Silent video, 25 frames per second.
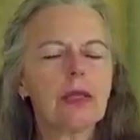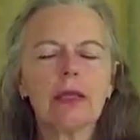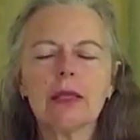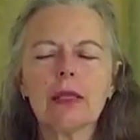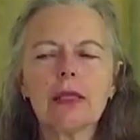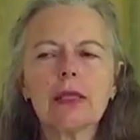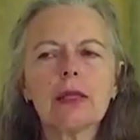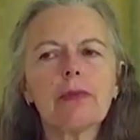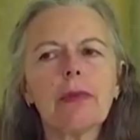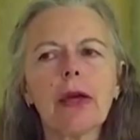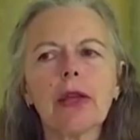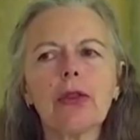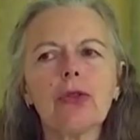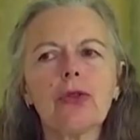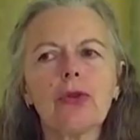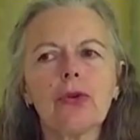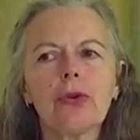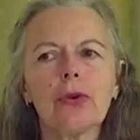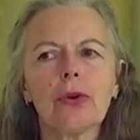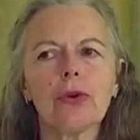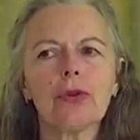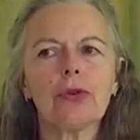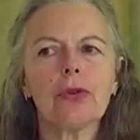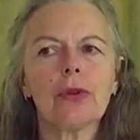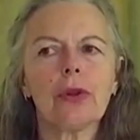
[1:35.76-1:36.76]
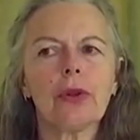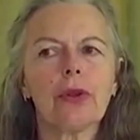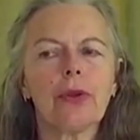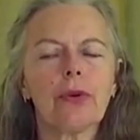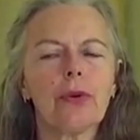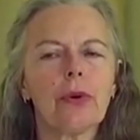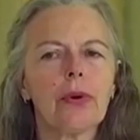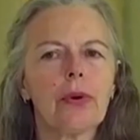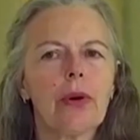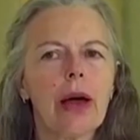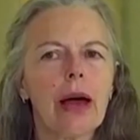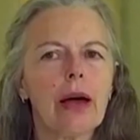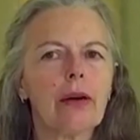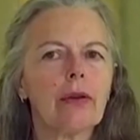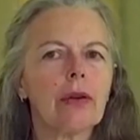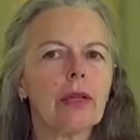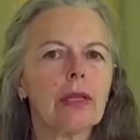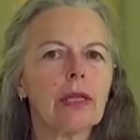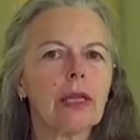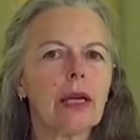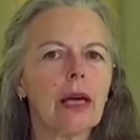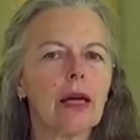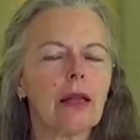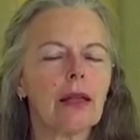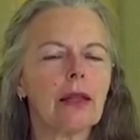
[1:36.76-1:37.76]
This has been throughout
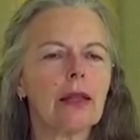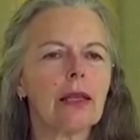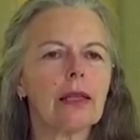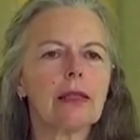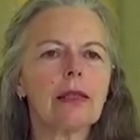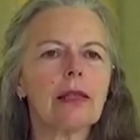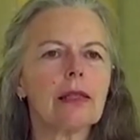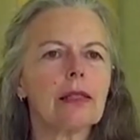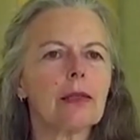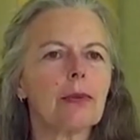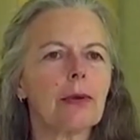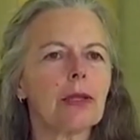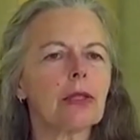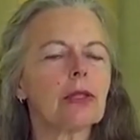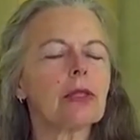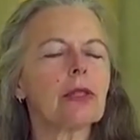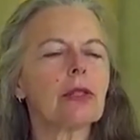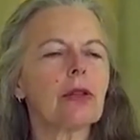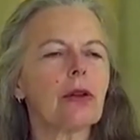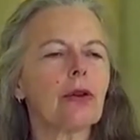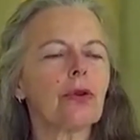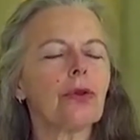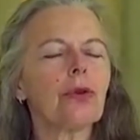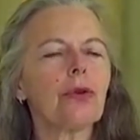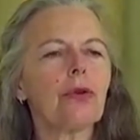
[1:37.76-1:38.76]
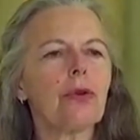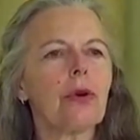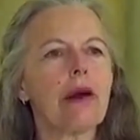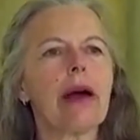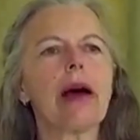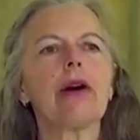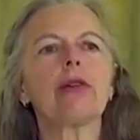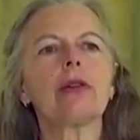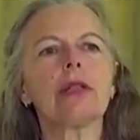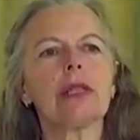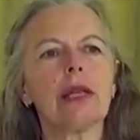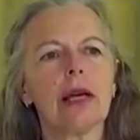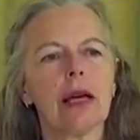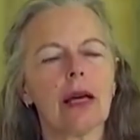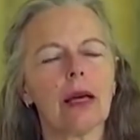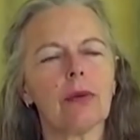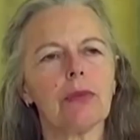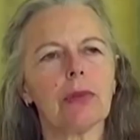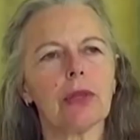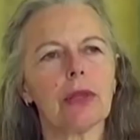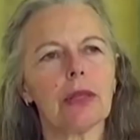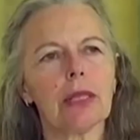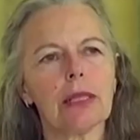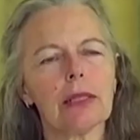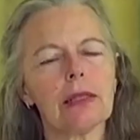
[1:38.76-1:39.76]
time. This has been so throughout
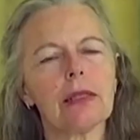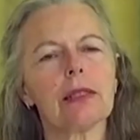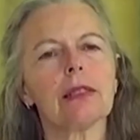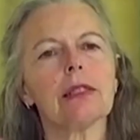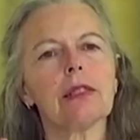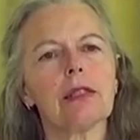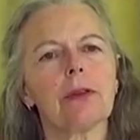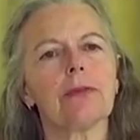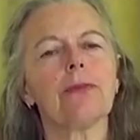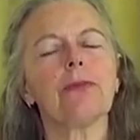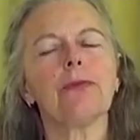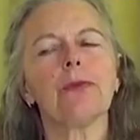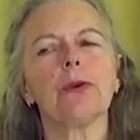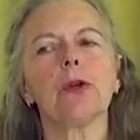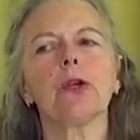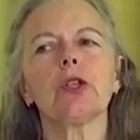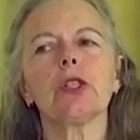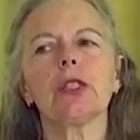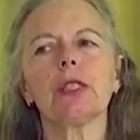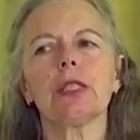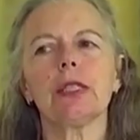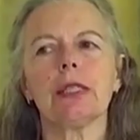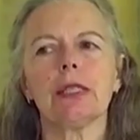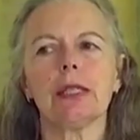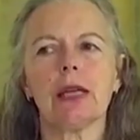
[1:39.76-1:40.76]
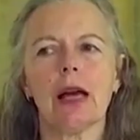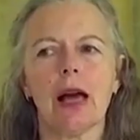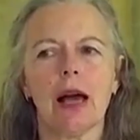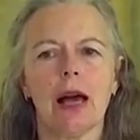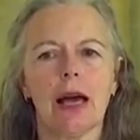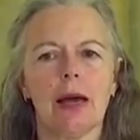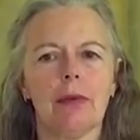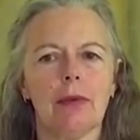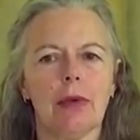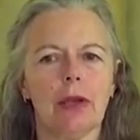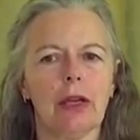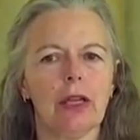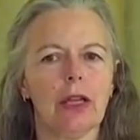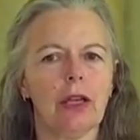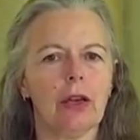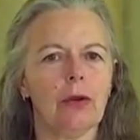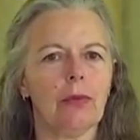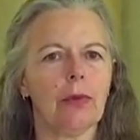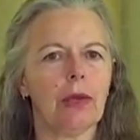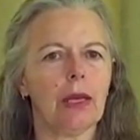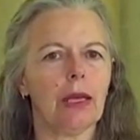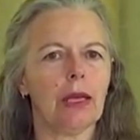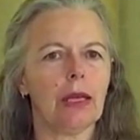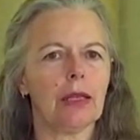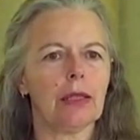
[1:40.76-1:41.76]
time, but this is the first time in
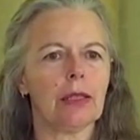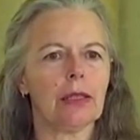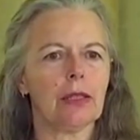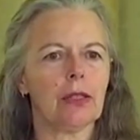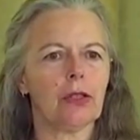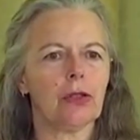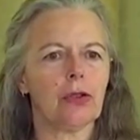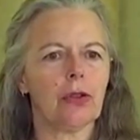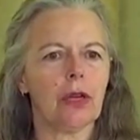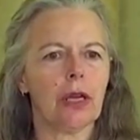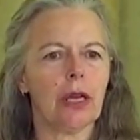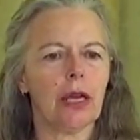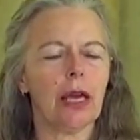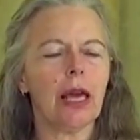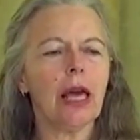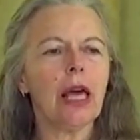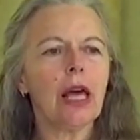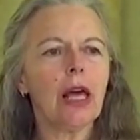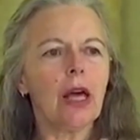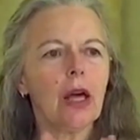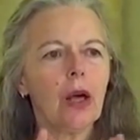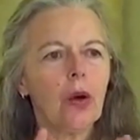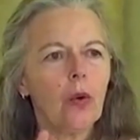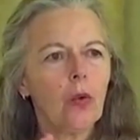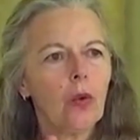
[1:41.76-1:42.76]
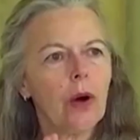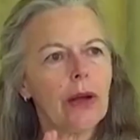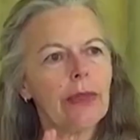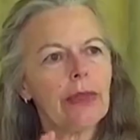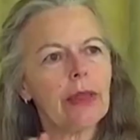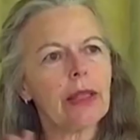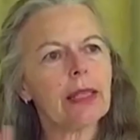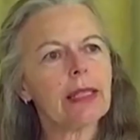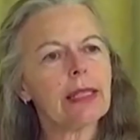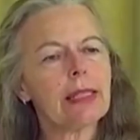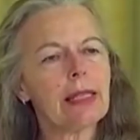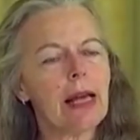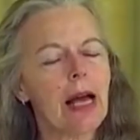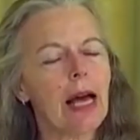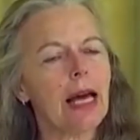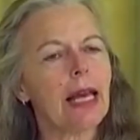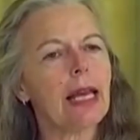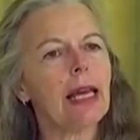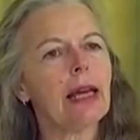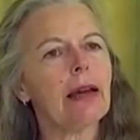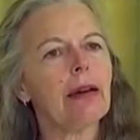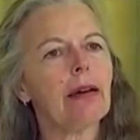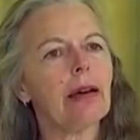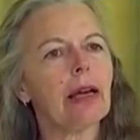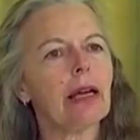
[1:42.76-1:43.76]
human history when this
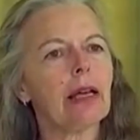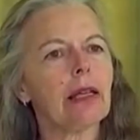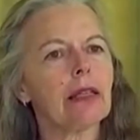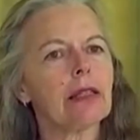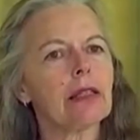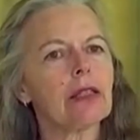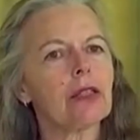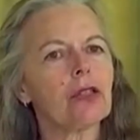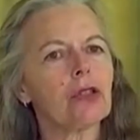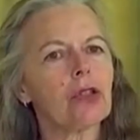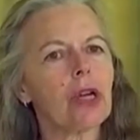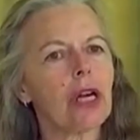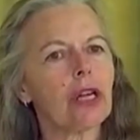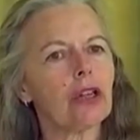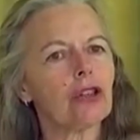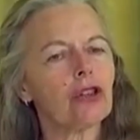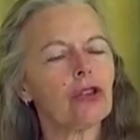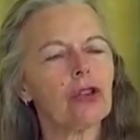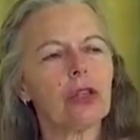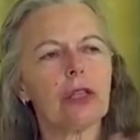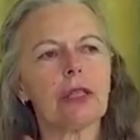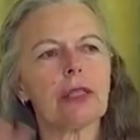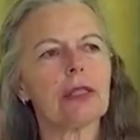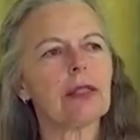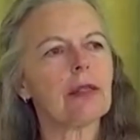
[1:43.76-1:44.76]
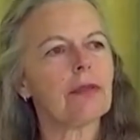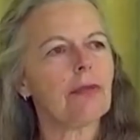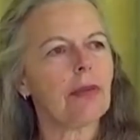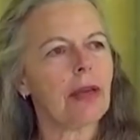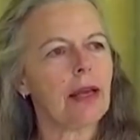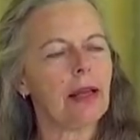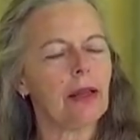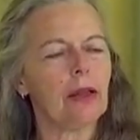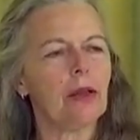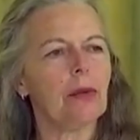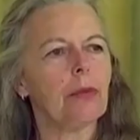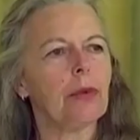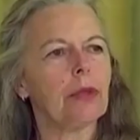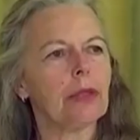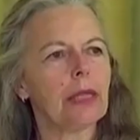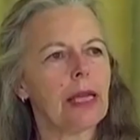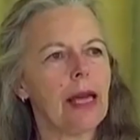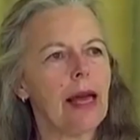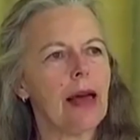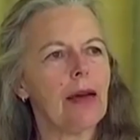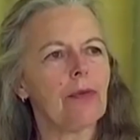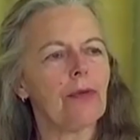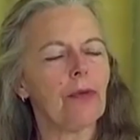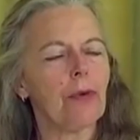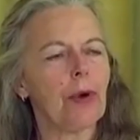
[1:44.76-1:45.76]
unerring instruction is available
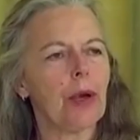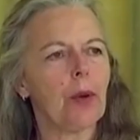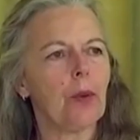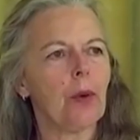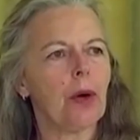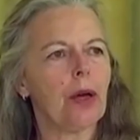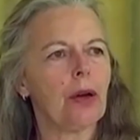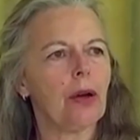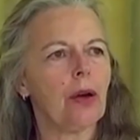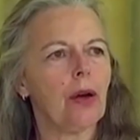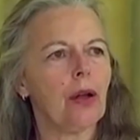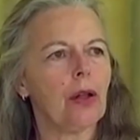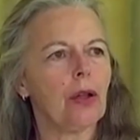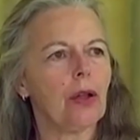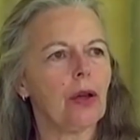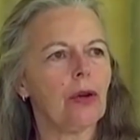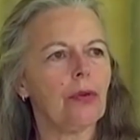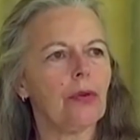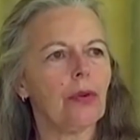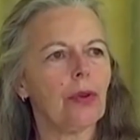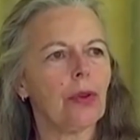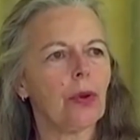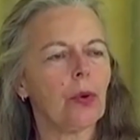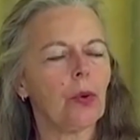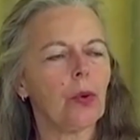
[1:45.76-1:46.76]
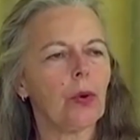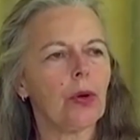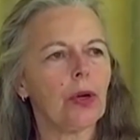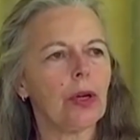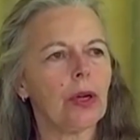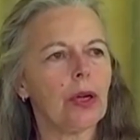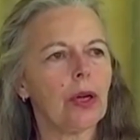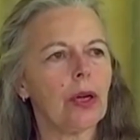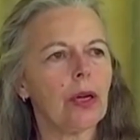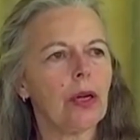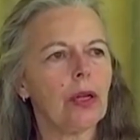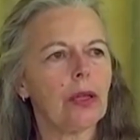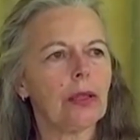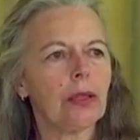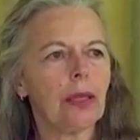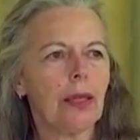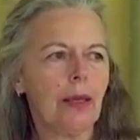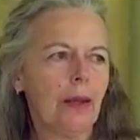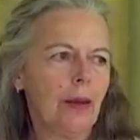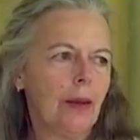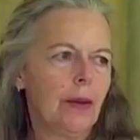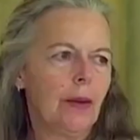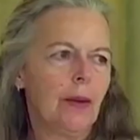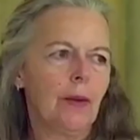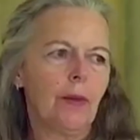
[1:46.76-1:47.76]
to everyone all over the world.